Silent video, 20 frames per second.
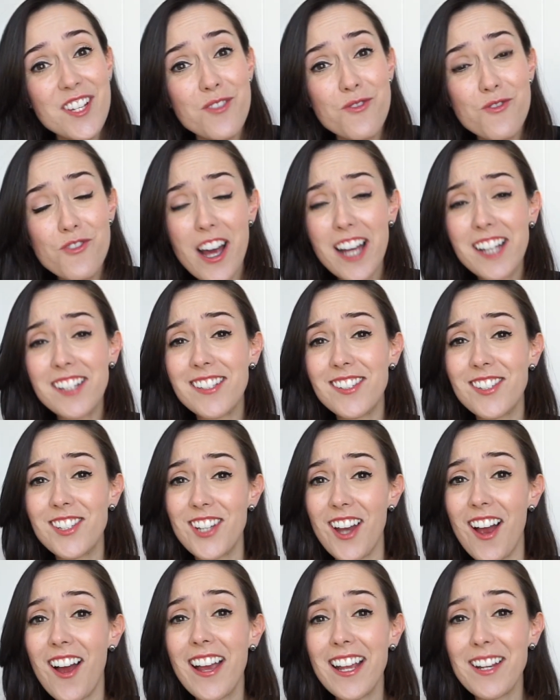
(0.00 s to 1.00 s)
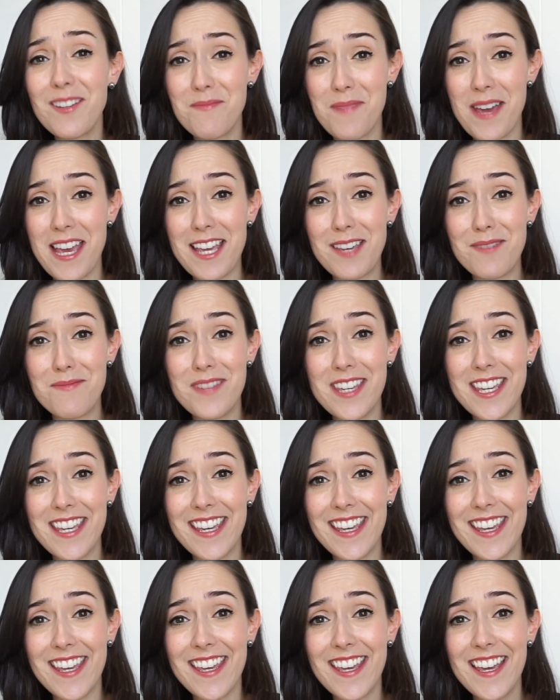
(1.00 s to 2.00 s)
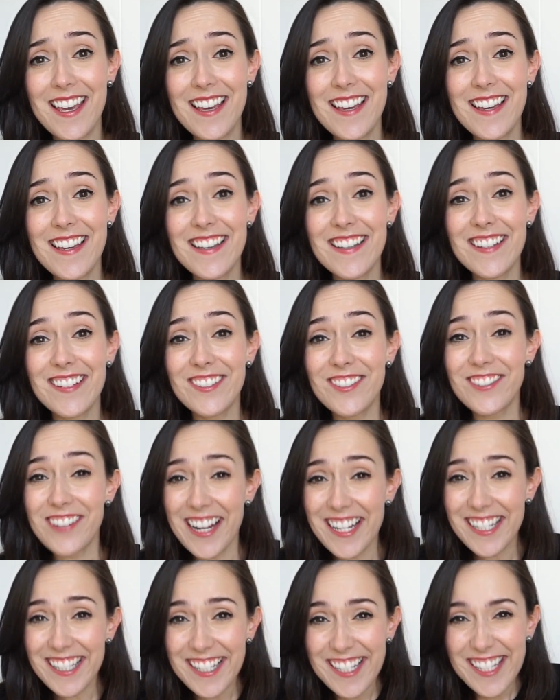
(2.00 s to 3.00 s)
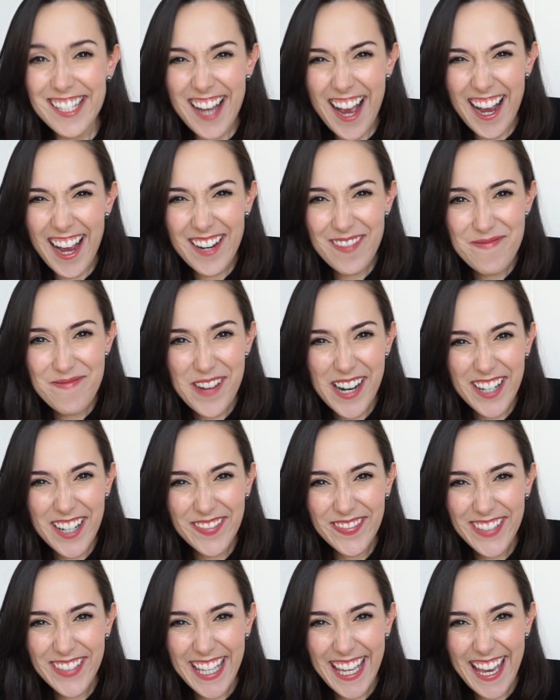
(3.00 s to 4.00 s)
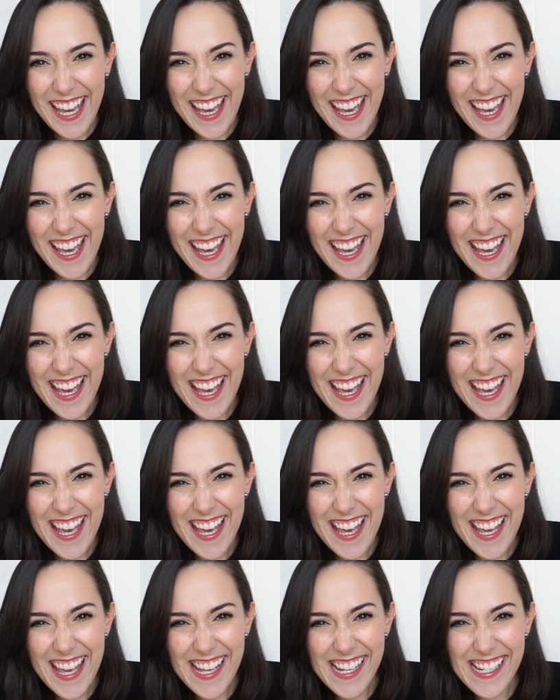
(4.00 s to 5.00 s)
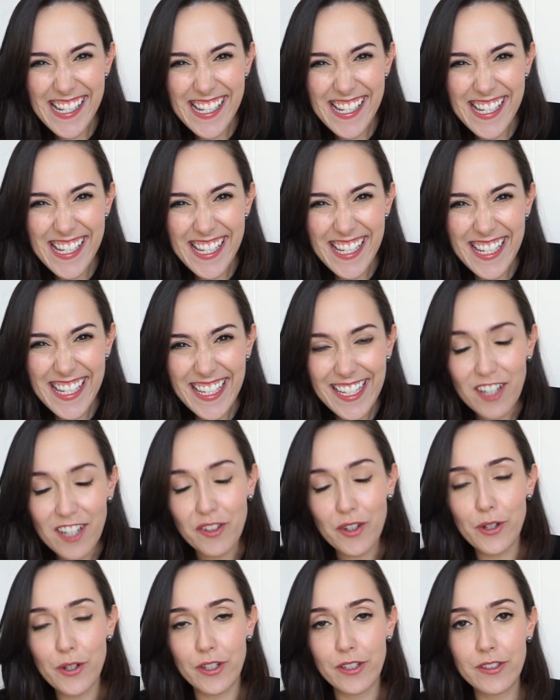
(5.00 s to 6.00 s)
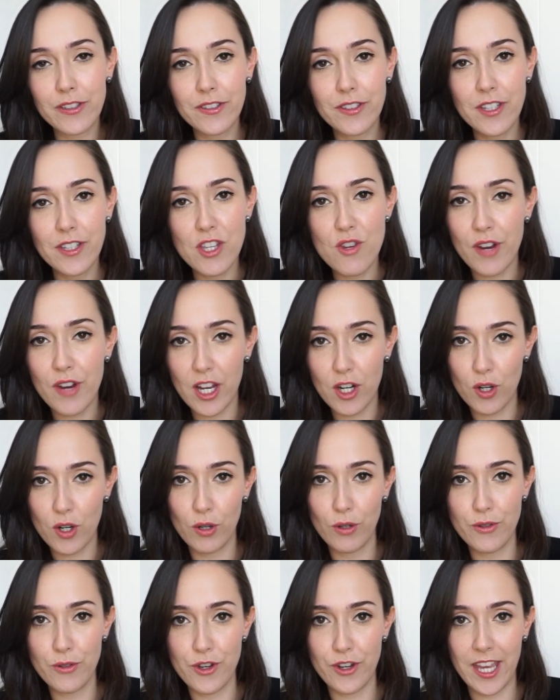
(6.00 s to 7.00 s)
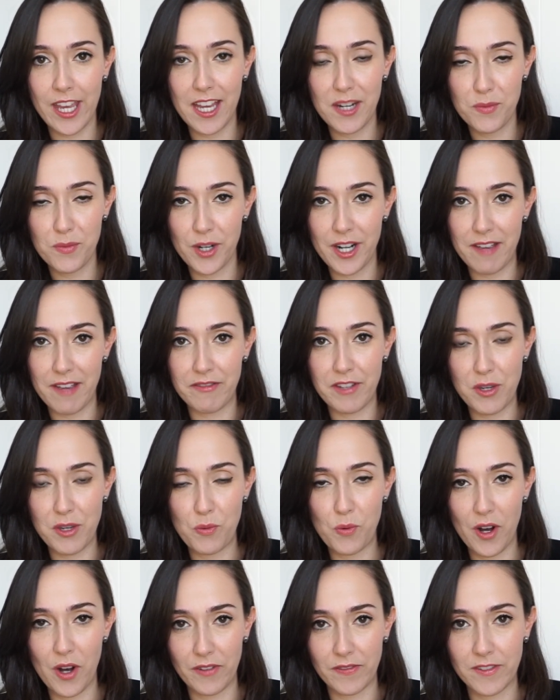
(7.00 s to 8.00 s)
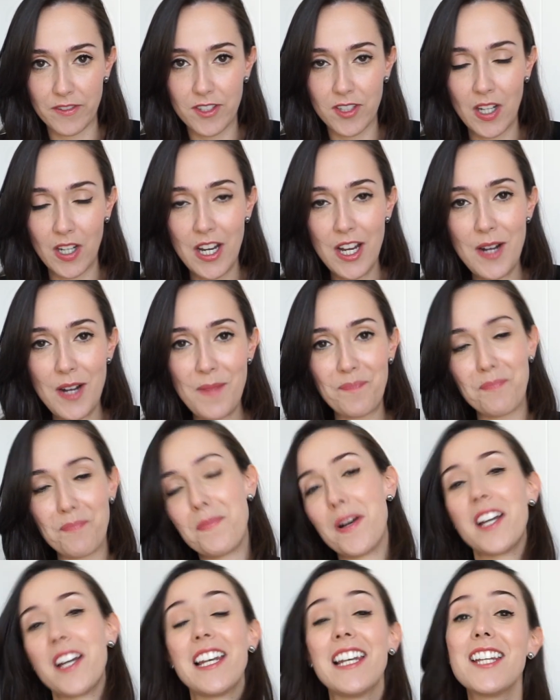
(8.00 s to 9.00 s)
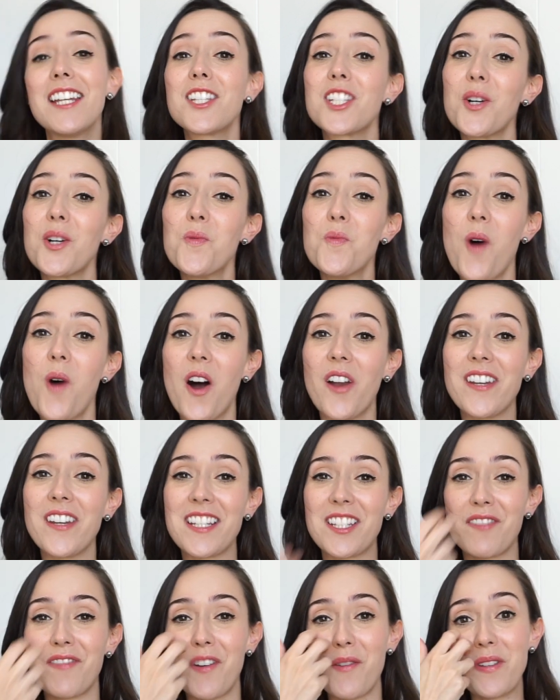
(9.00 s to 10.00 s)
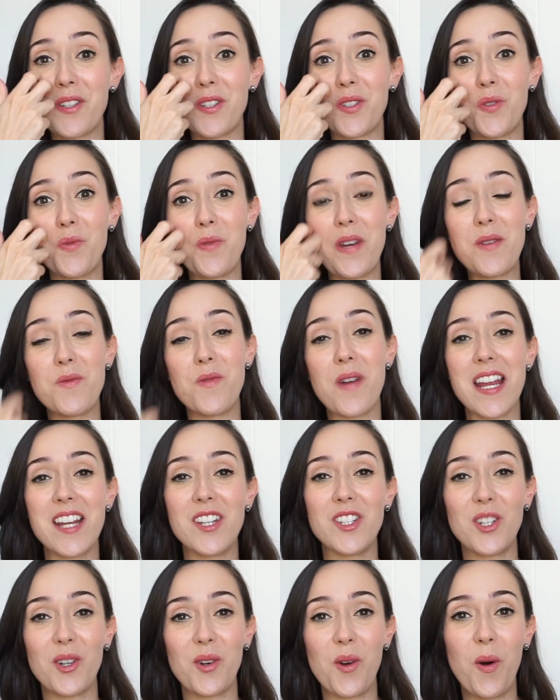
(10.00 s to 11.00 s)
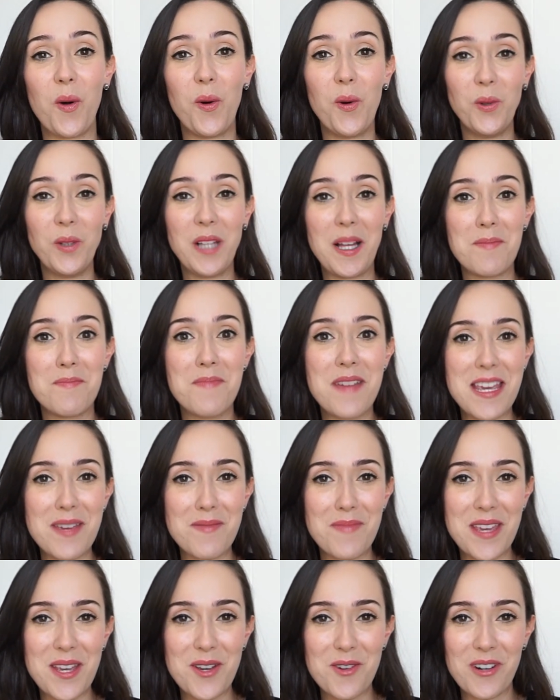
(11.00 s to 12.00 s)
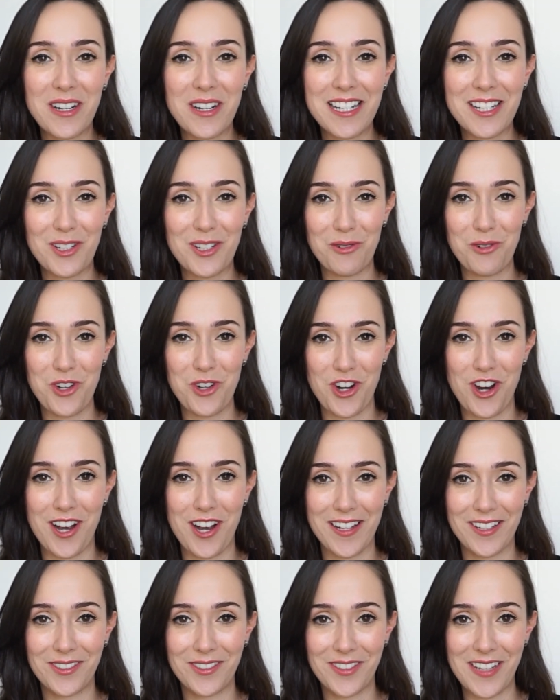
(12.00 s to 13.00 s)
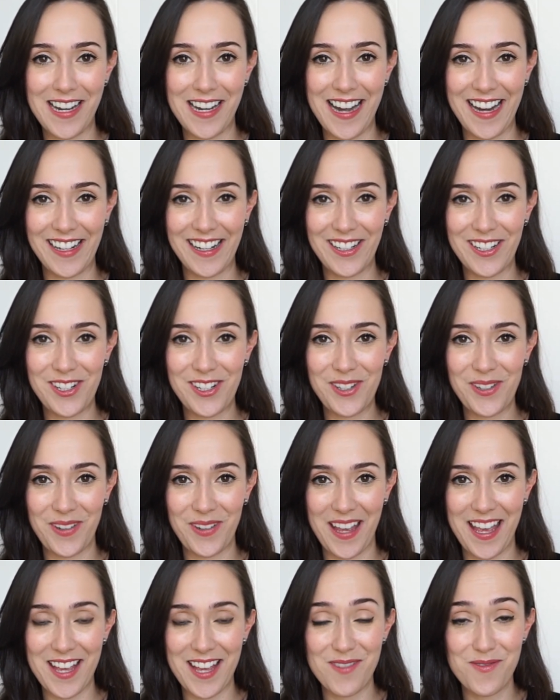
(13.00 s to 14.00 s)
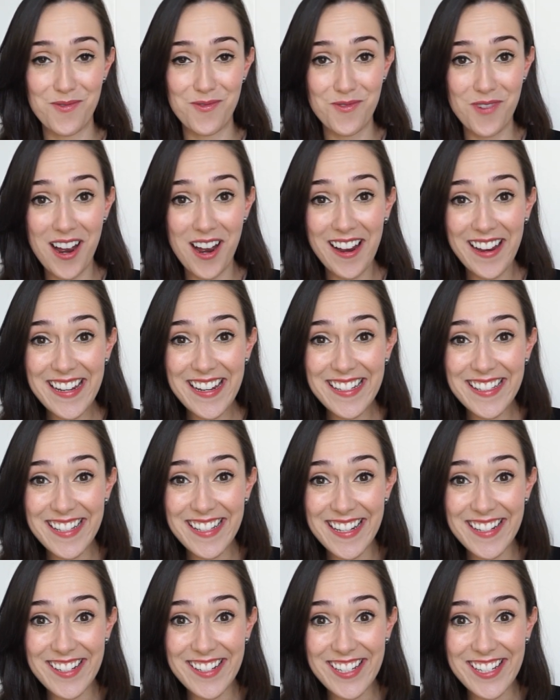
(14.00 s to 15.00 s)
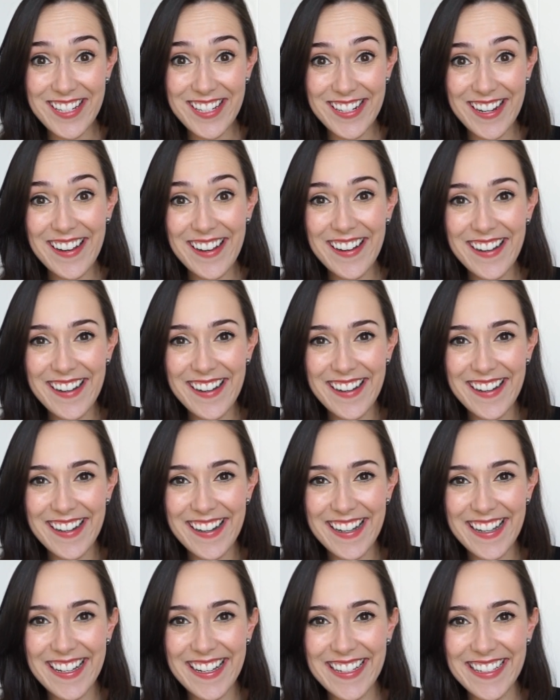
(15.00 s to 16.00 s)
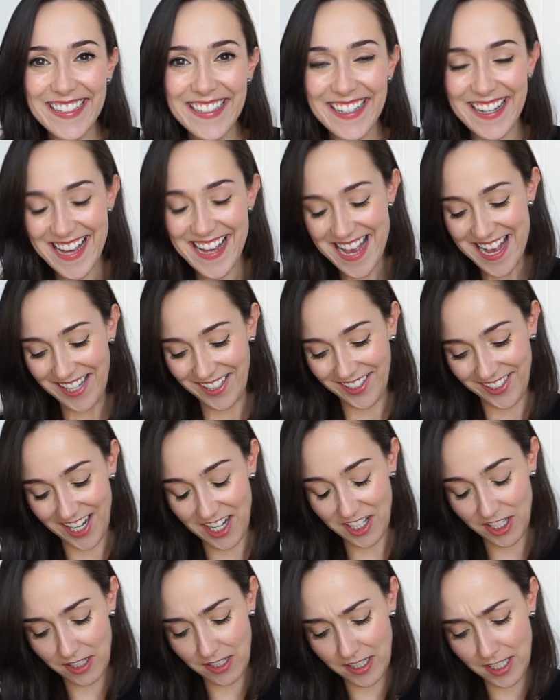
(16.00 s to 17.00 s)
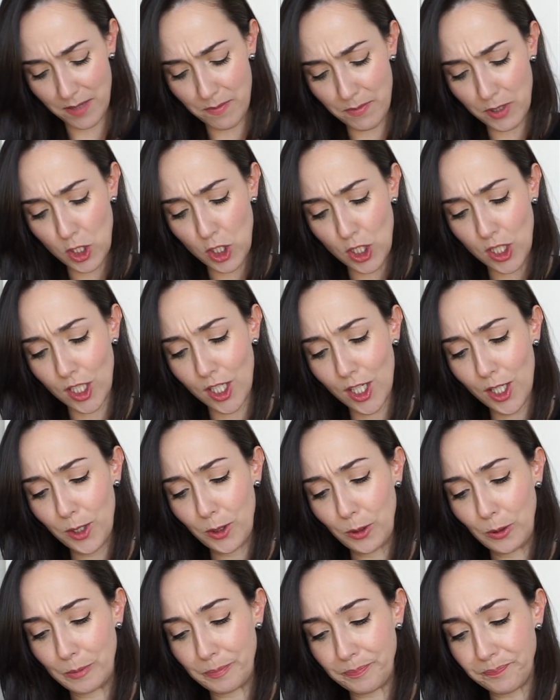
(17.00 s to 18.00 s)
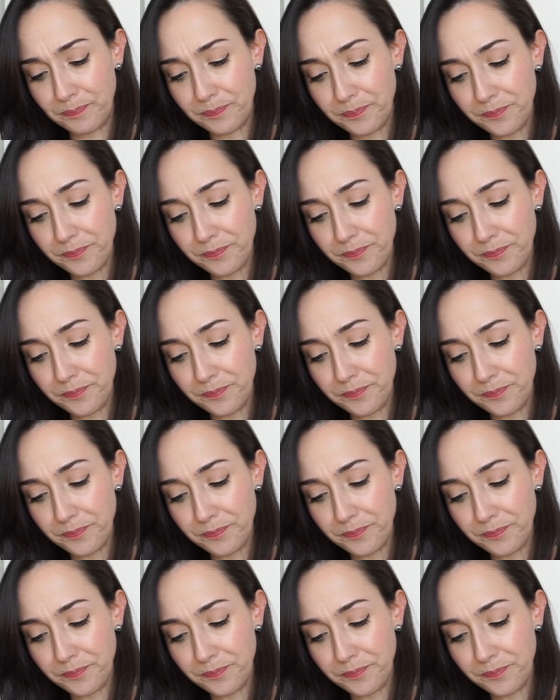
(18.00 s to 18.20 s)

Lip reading: Rise and shine, baby. Rise and shine, pumpkin. Of course, you can call your kid whatever you want, but little one is a very sweet way to call a baby or a little child in English, okay? Rise and shine. Sentence number two.